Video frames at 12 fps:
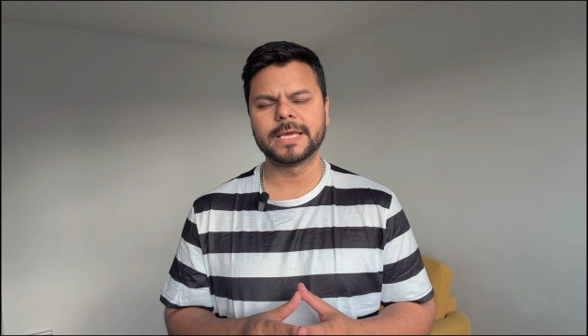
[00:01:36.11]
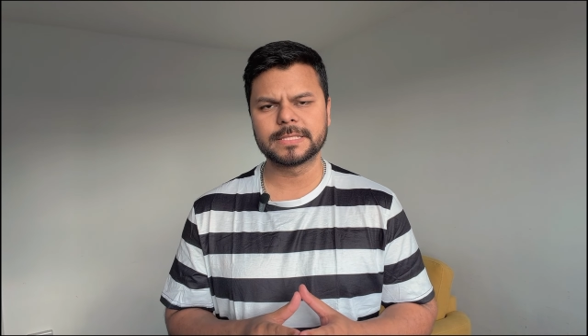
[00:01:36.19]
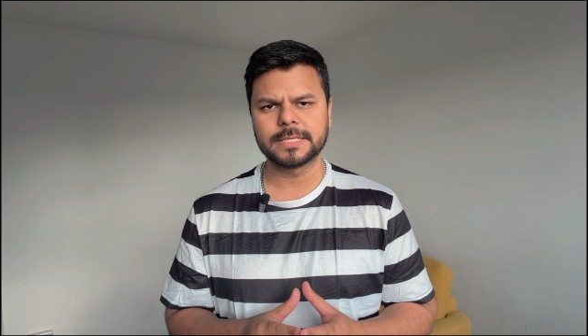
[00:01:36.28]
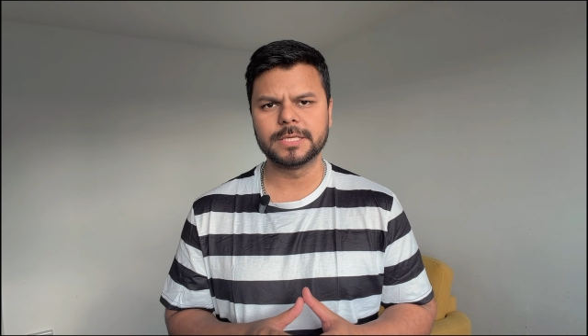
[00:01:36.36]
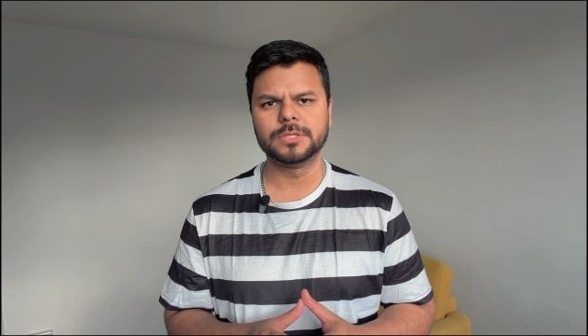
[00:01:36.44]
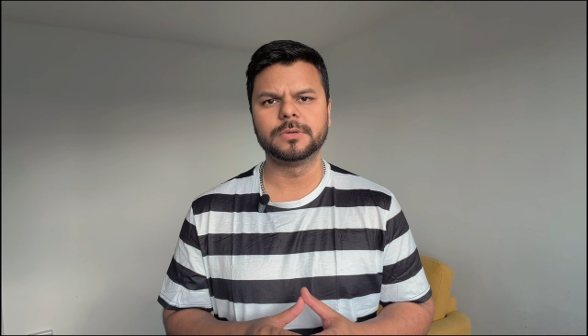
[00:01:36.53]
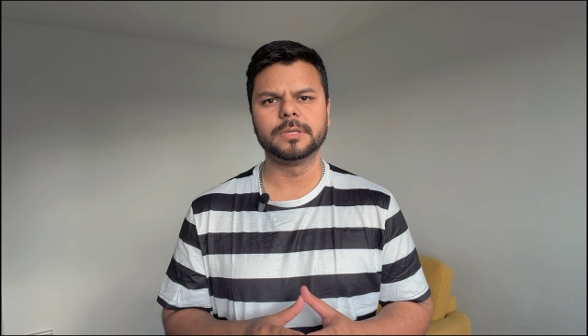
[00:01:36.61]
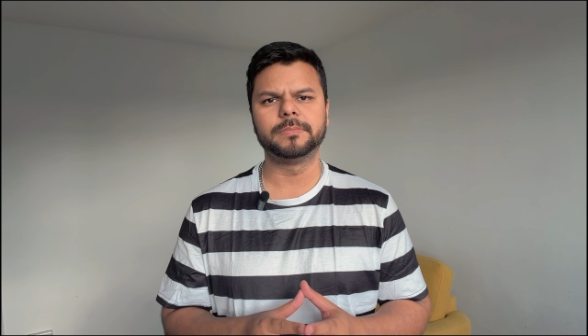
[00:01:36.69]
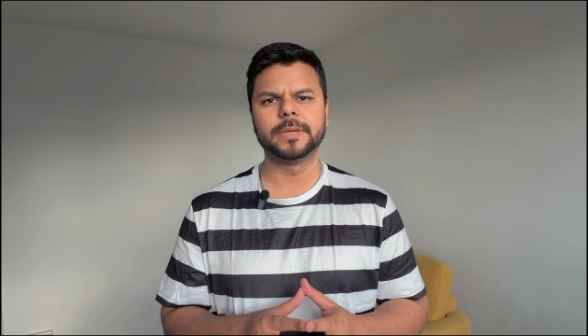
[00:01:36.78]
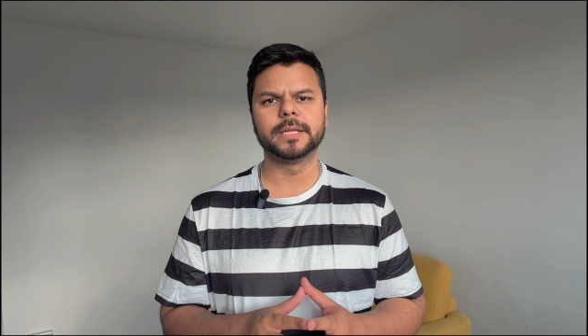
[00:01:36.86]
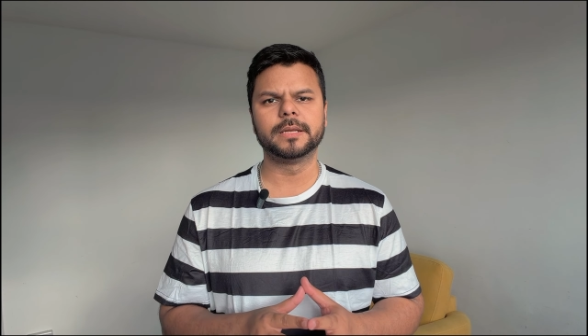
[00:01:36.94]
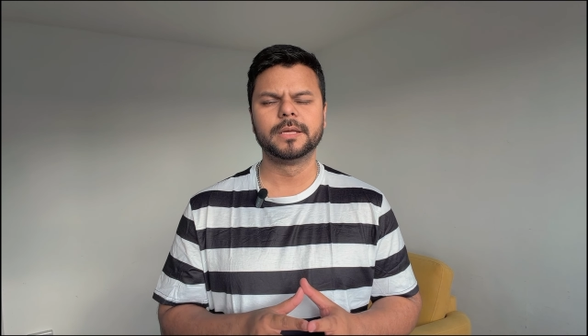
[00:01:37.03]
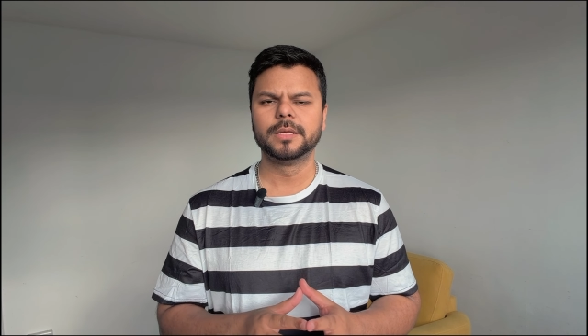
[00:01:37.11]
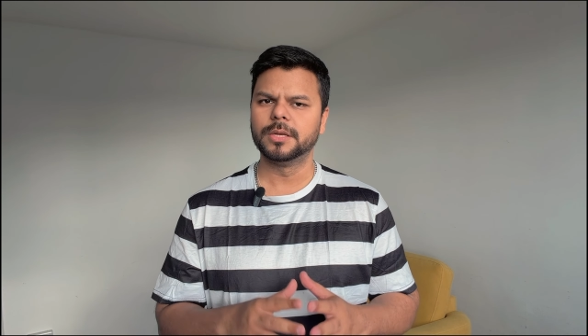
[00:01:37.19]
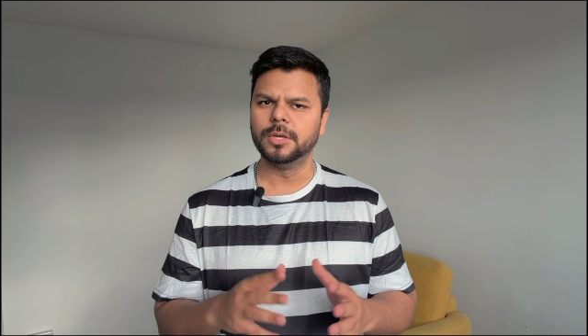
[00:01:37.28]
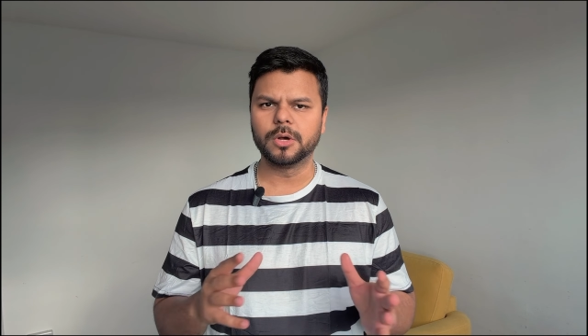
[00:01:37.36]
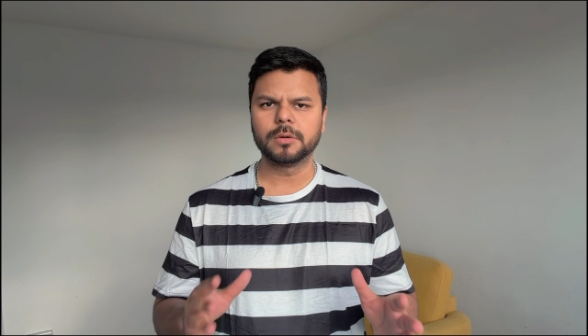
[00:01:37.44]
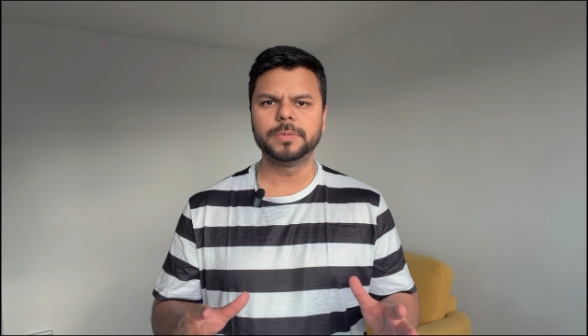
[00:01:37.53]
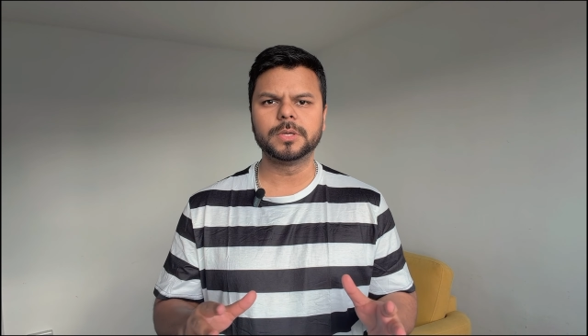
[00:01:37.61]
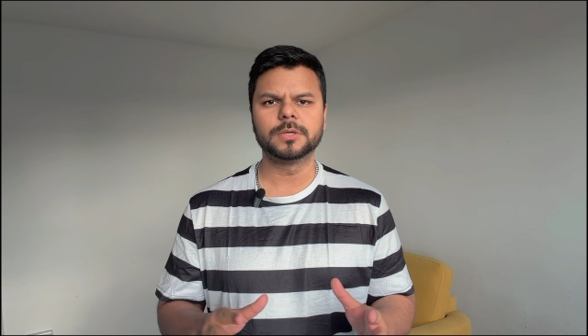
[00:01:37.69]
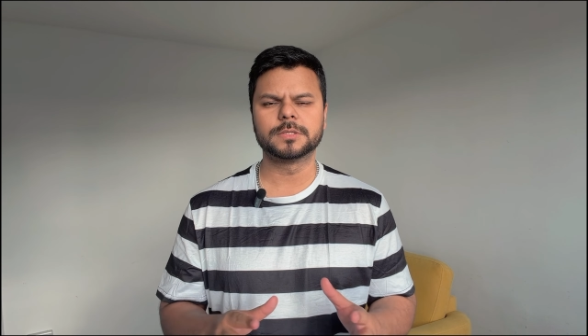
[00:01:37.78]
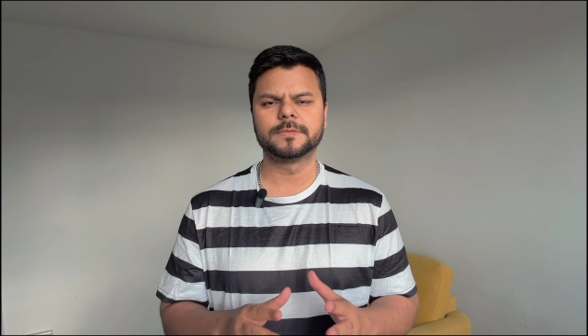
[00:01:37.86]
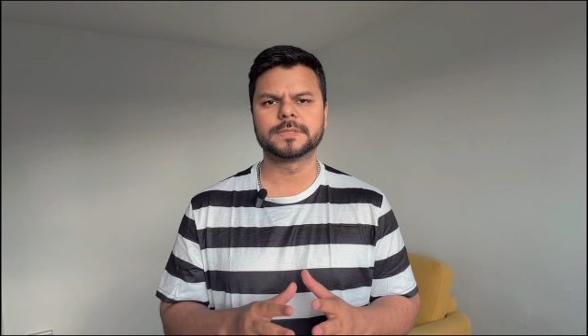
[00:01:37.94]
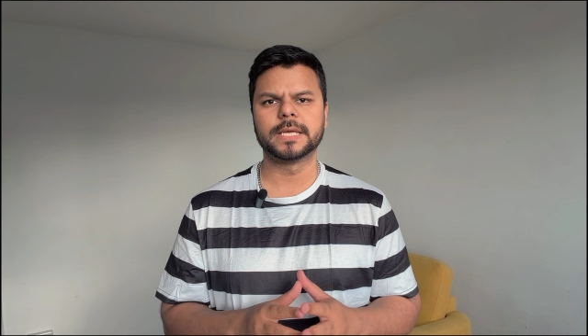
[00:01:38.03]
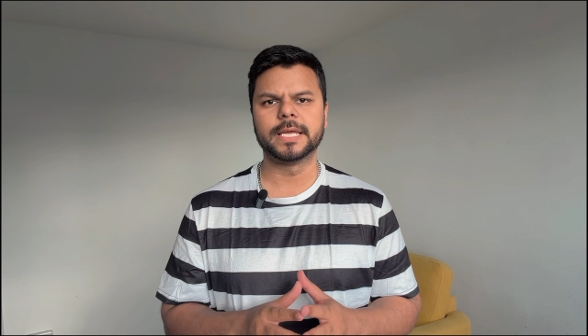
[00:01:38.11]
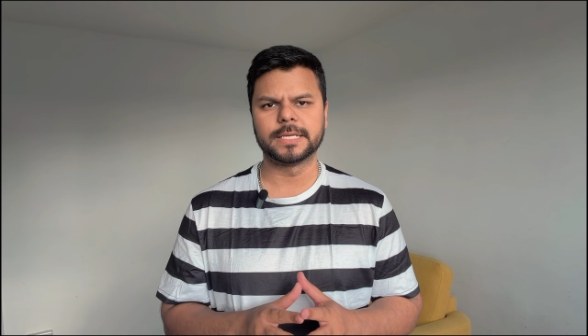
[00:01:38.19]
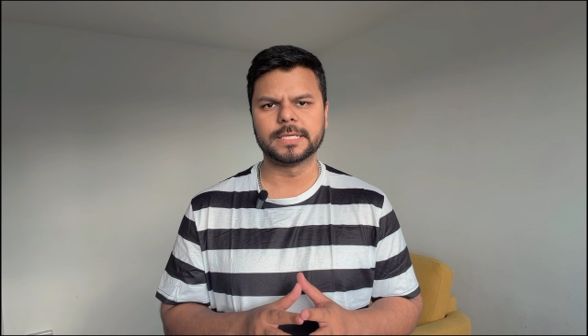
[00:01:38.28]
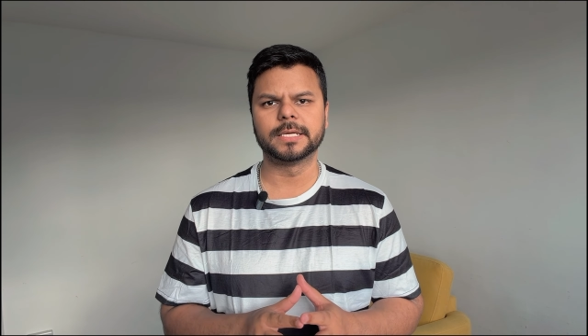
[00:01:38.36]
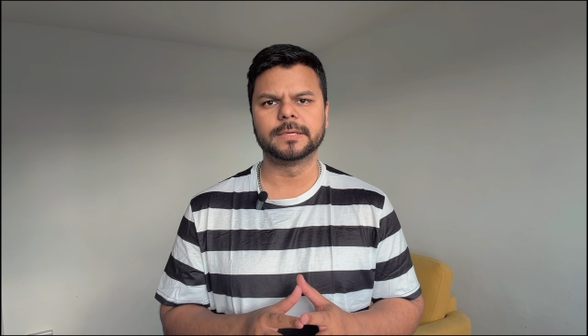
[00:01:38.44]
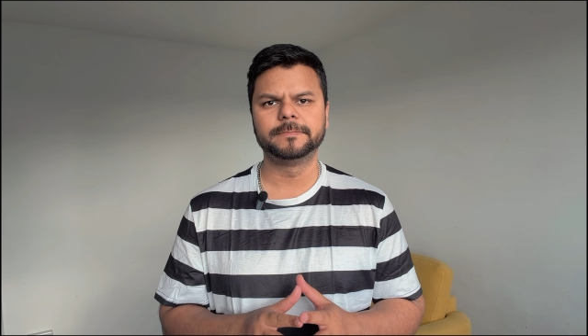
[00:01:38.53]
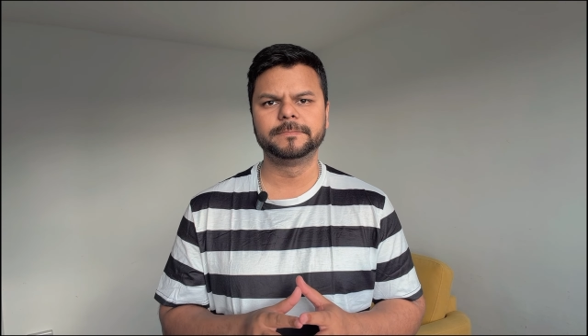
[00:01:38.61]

SI joint pain, not because of sciatica.